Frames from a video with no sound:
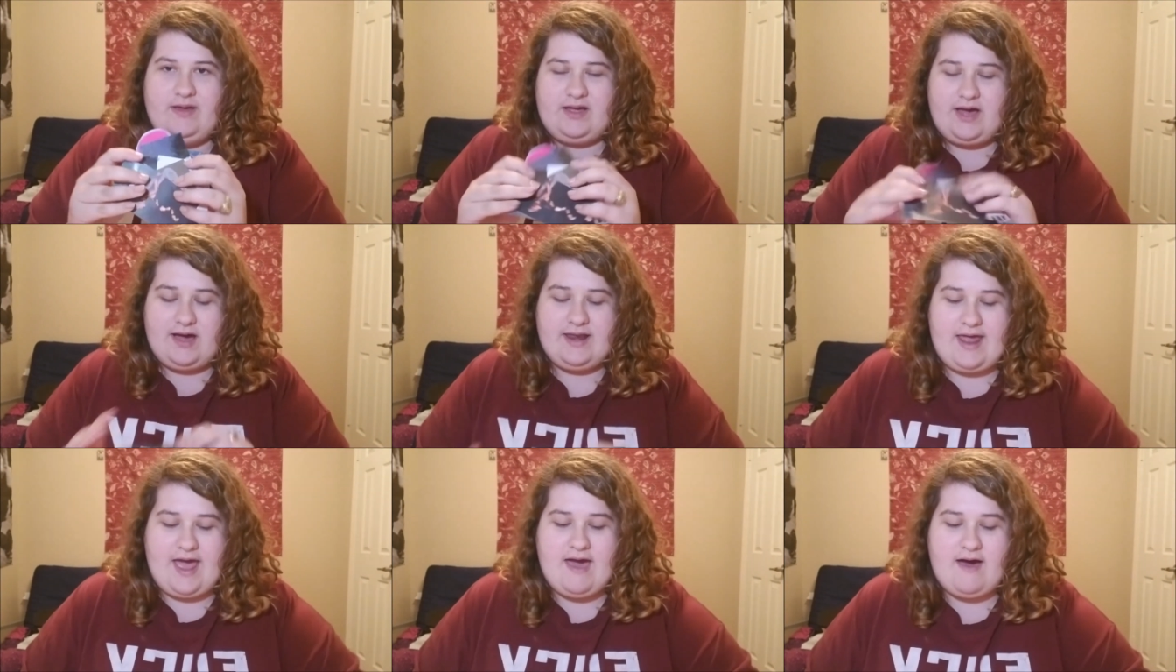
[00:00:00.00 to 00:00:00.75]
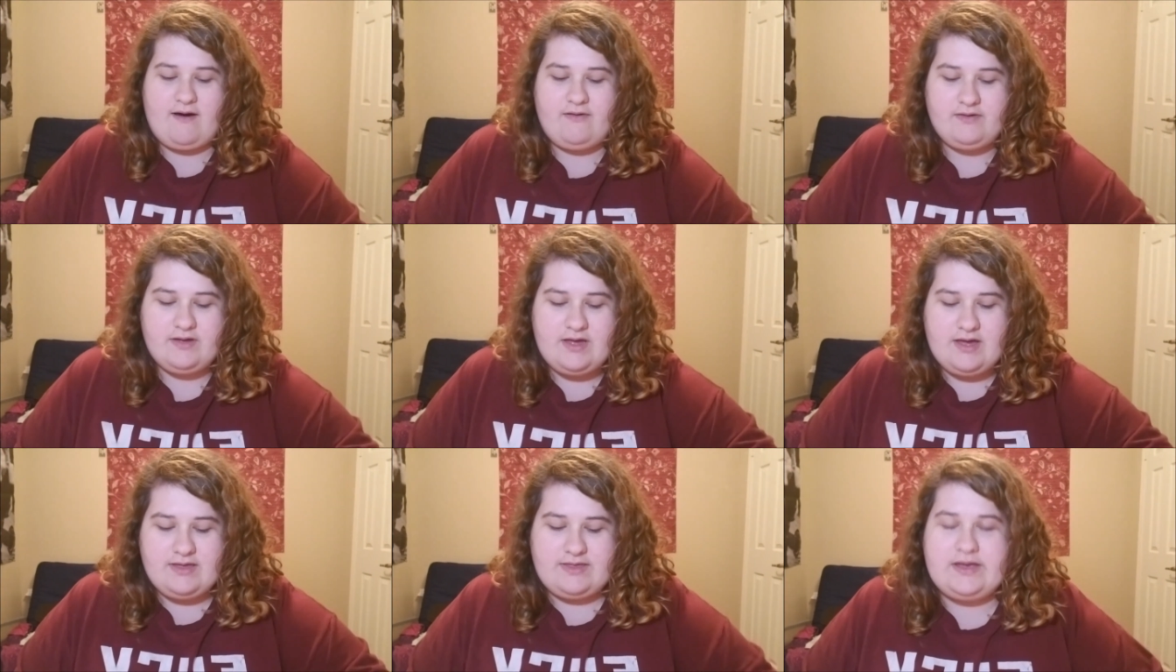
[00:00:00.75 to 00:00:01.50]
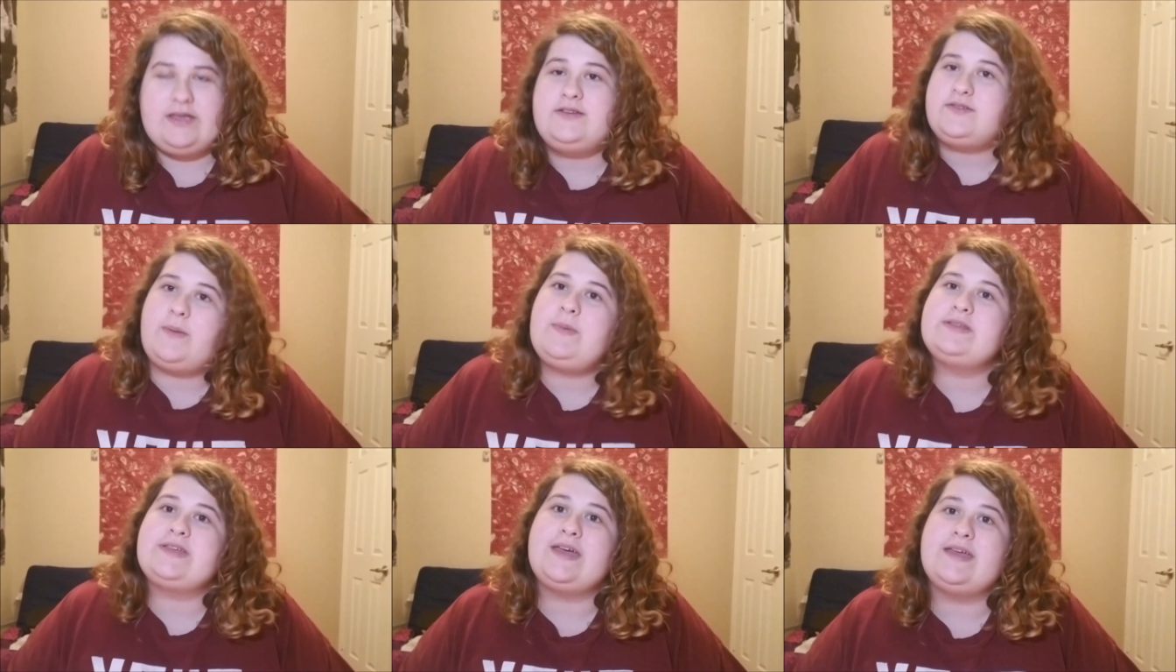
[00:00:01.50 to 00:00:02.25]
cut out that each
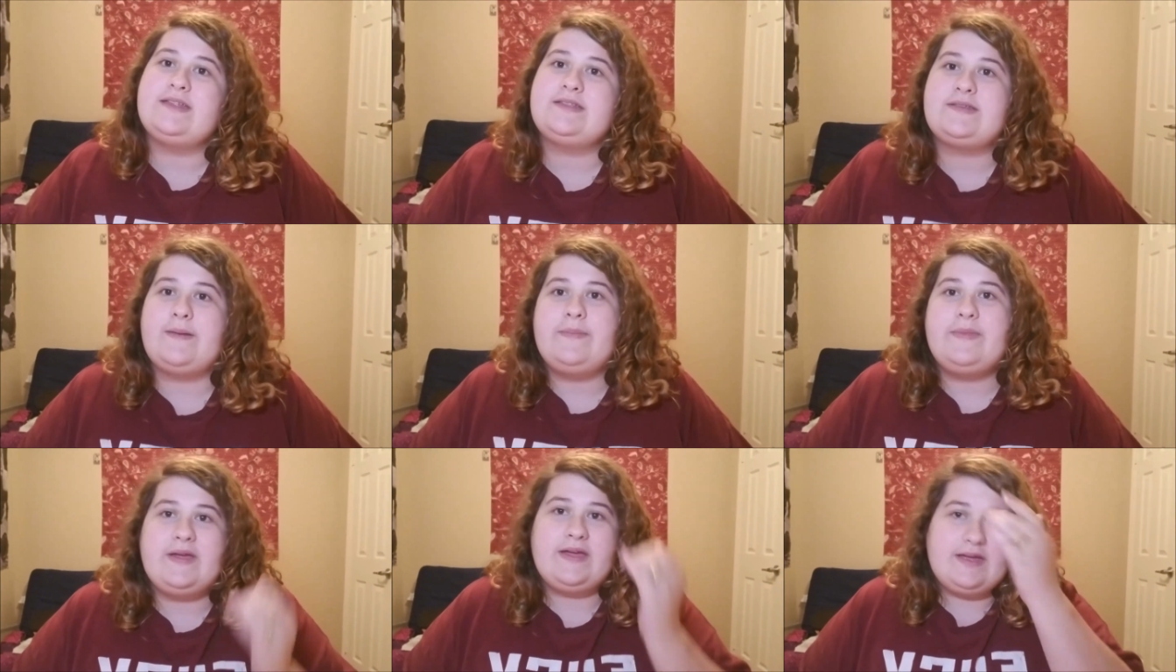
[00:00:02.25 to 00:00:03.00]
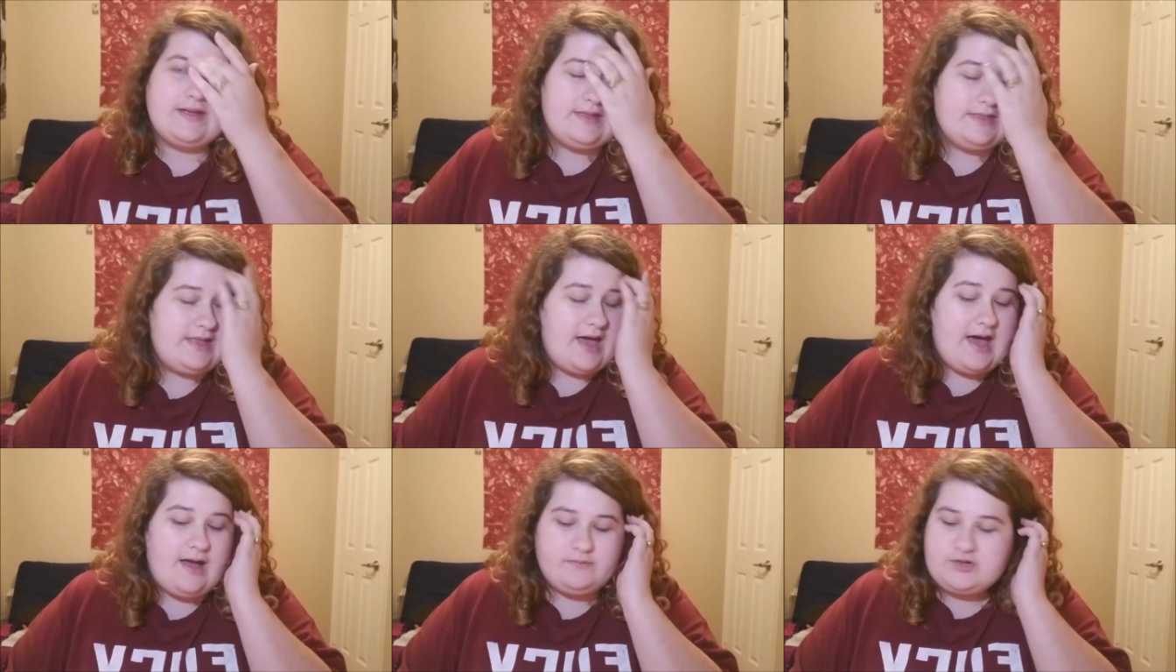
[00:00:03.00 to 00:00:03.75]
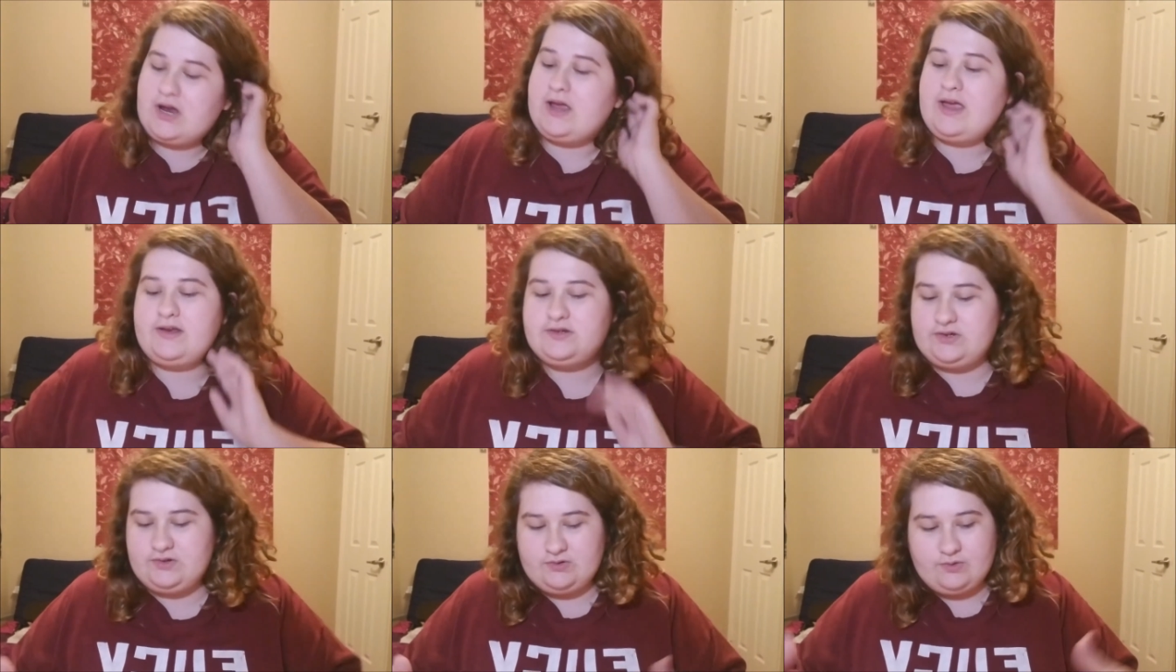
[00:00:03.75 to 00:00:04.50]
represent something that I'm trying
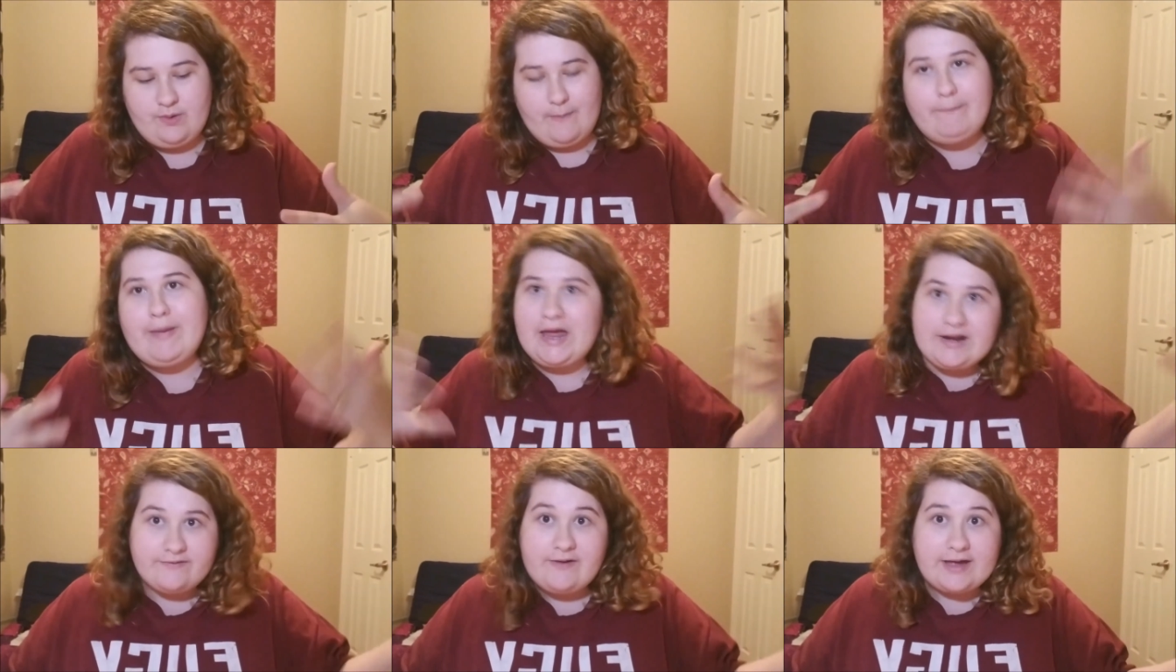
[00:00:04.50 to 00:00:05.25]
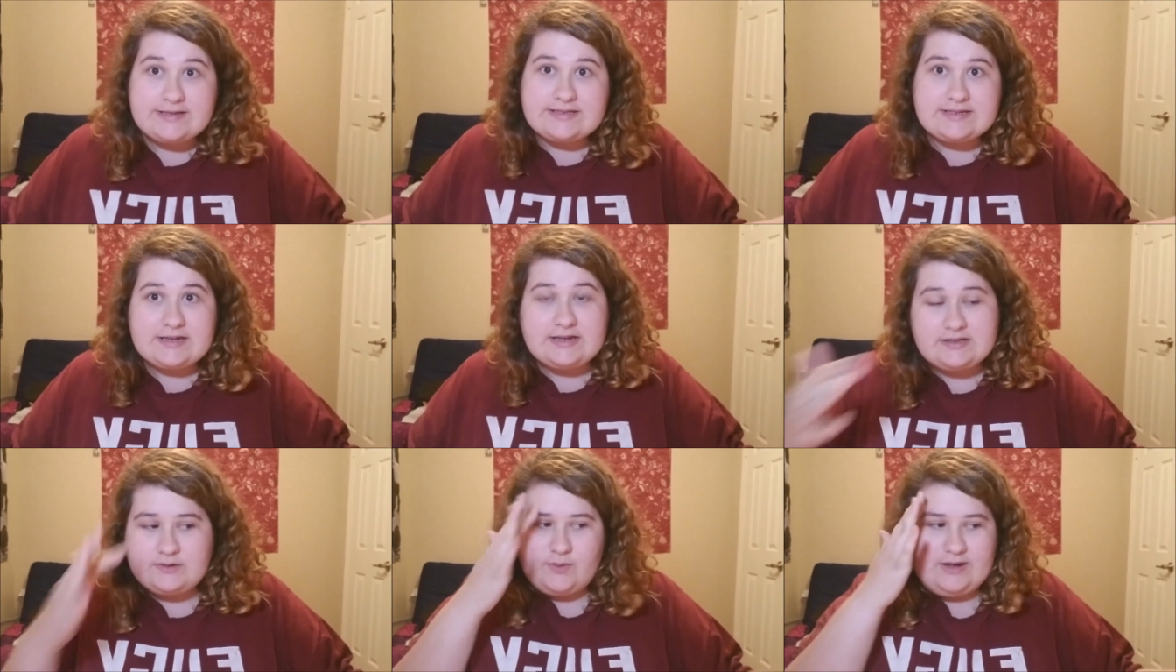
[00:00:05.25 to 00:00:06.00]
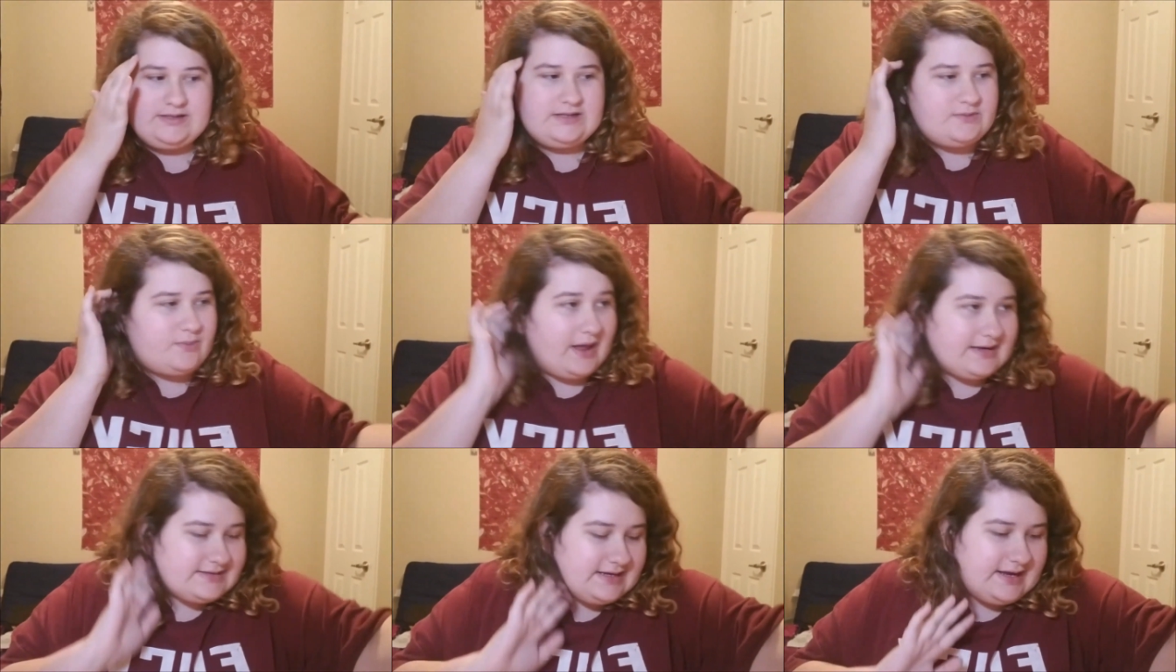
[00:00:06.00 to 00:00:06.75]
to manifest in
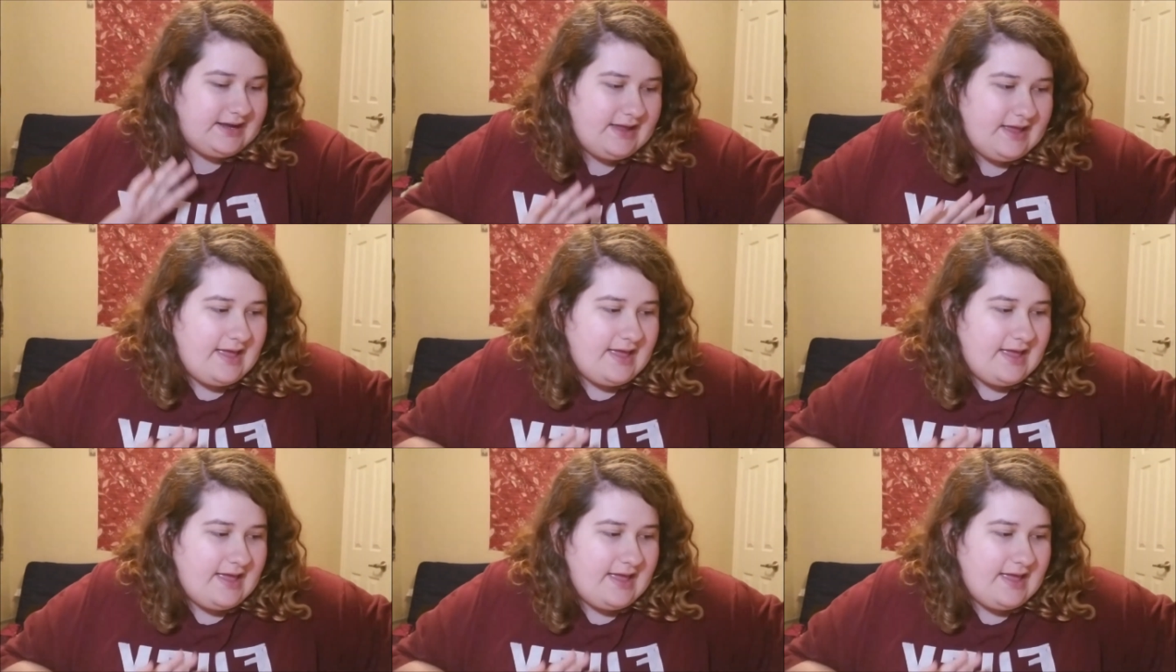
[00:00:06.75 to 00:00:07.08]
2020.